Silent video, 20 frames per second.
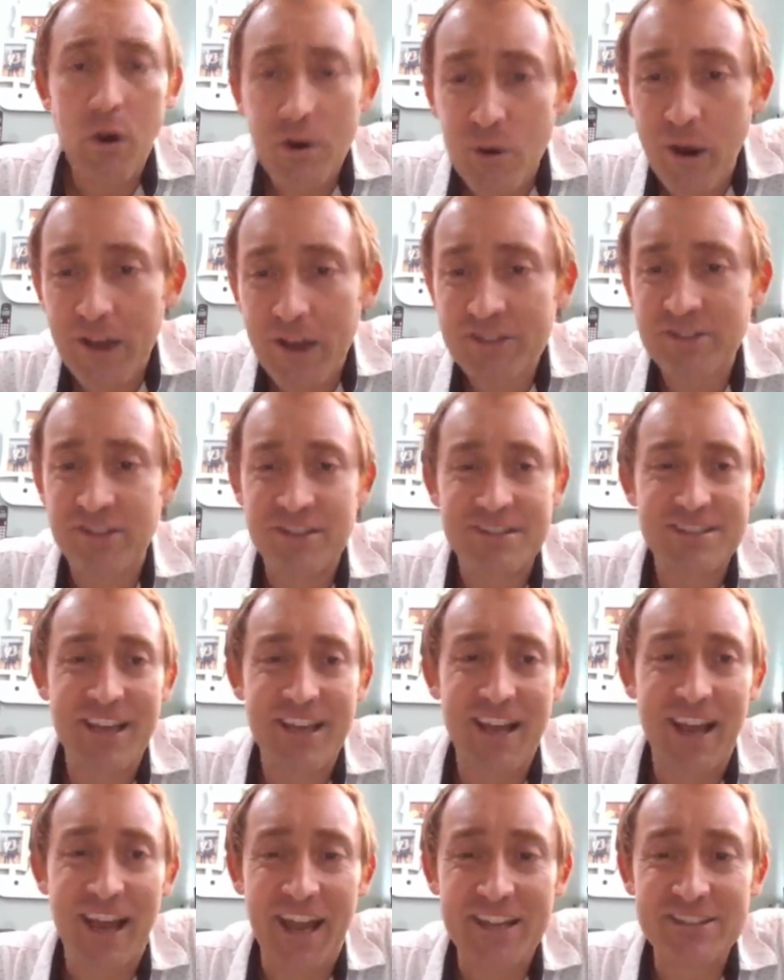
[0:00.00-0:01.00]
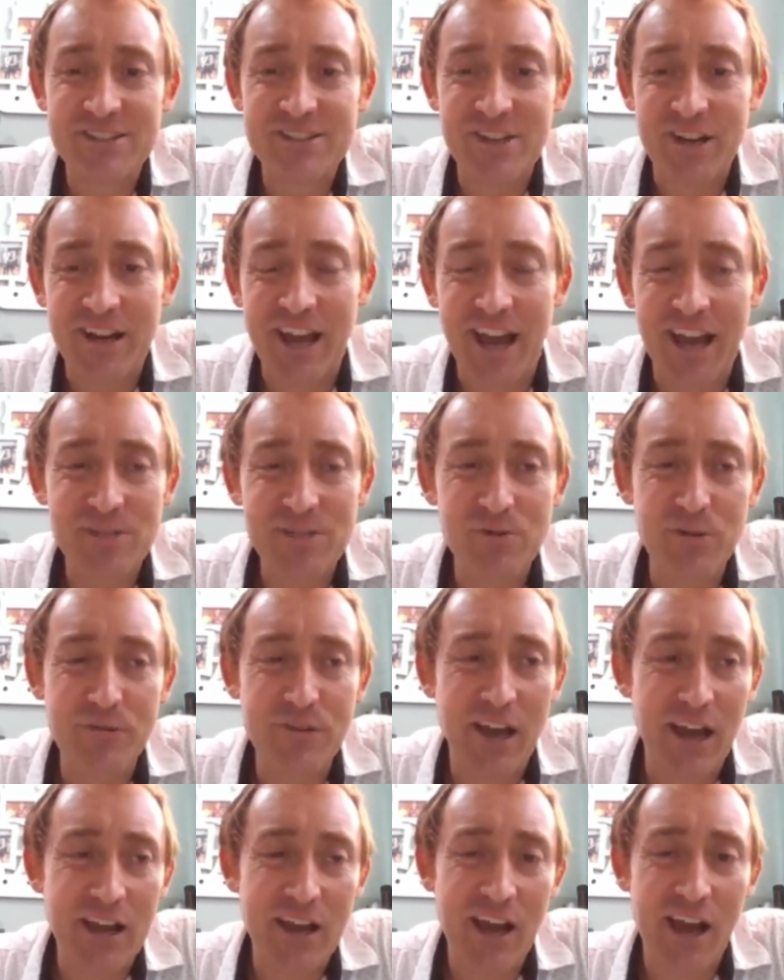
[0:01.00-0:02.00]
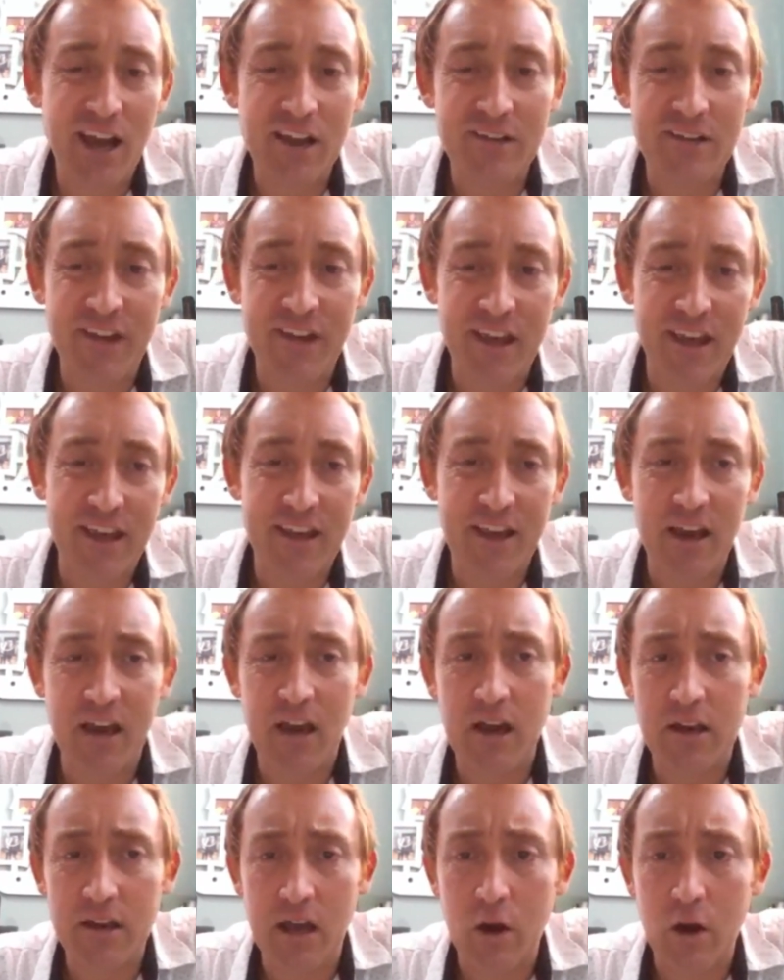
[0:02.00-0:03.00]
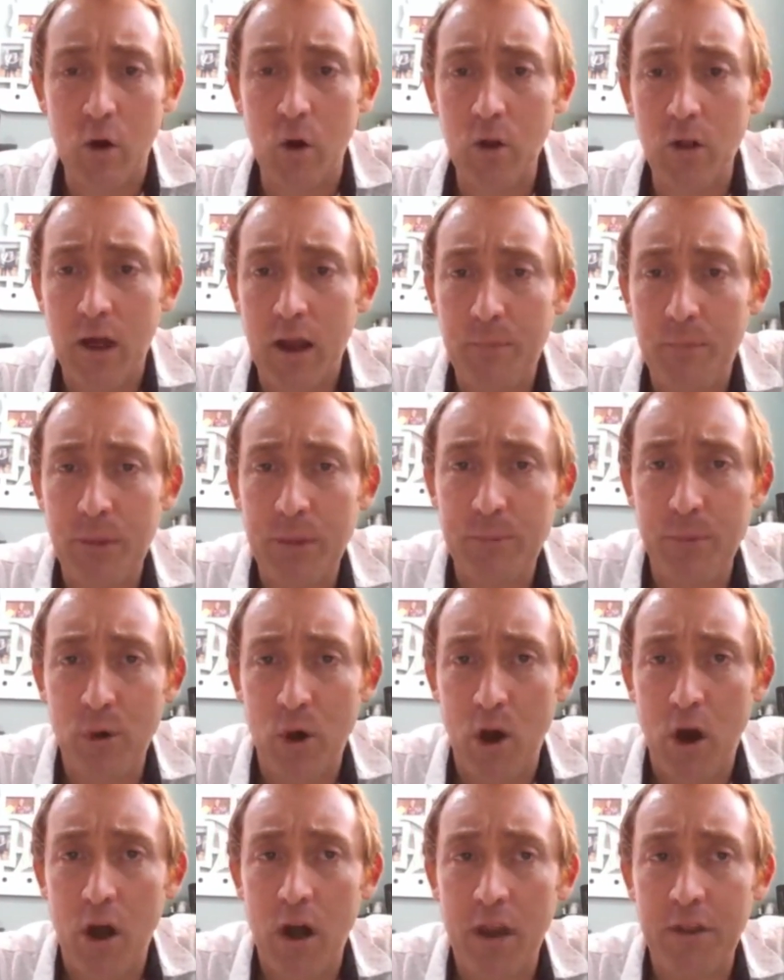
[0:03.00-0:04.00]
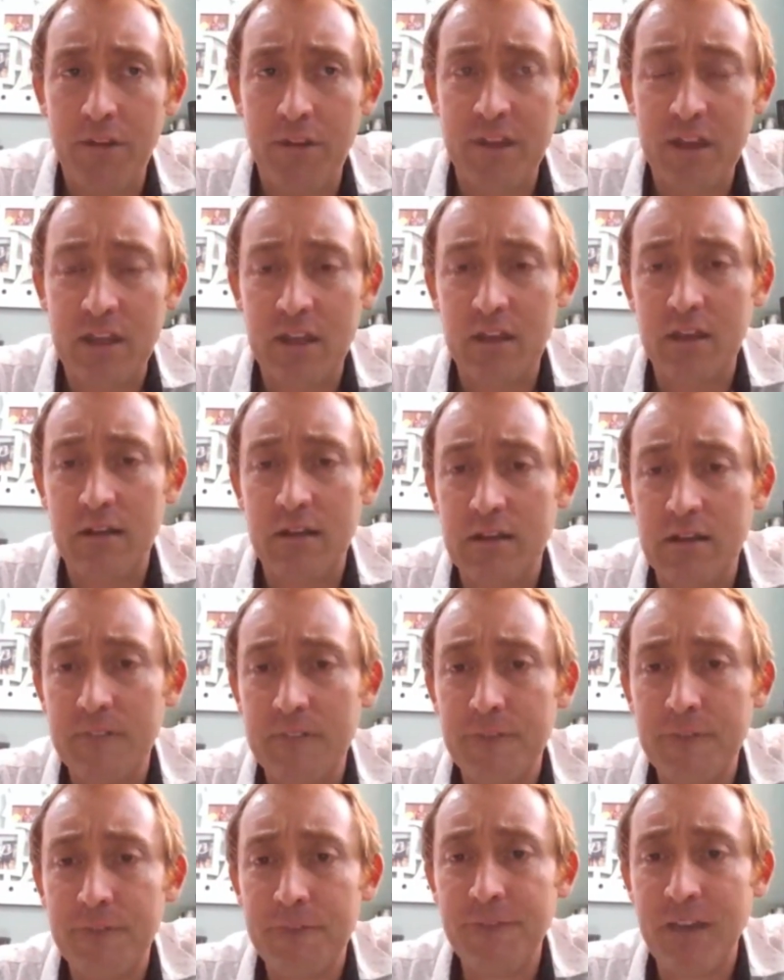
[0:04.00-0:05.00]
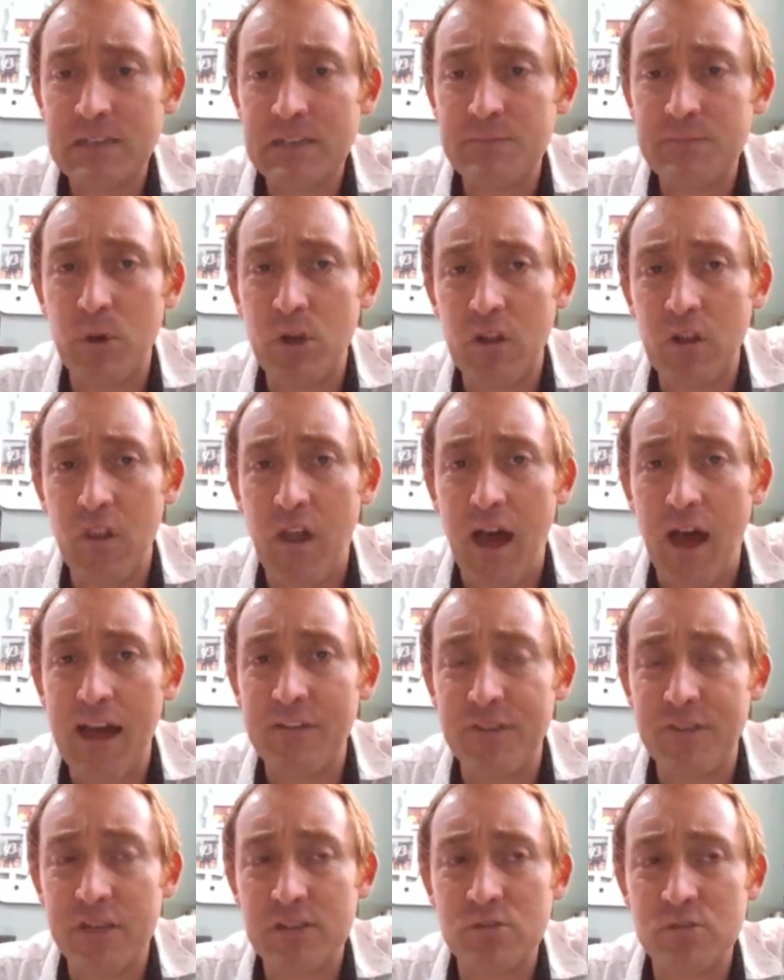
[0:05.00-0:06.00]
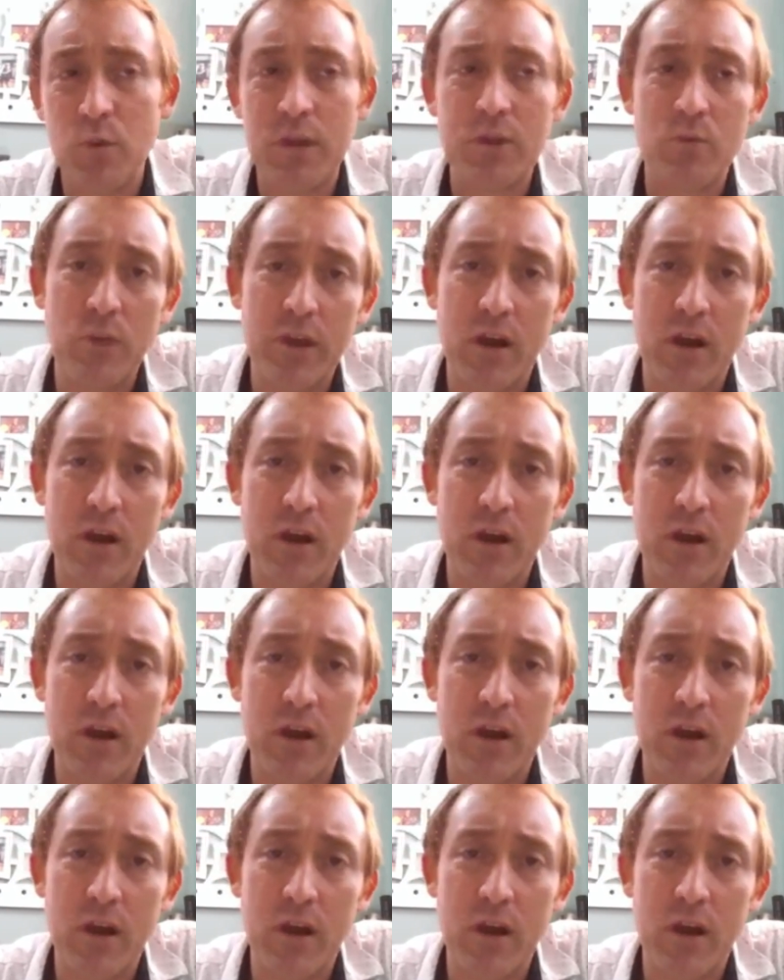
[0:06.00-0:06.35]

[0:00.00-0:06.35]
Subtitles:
What questions can I answer, guys? We've got kind of not a whole lot of people on the Facebook Live this week.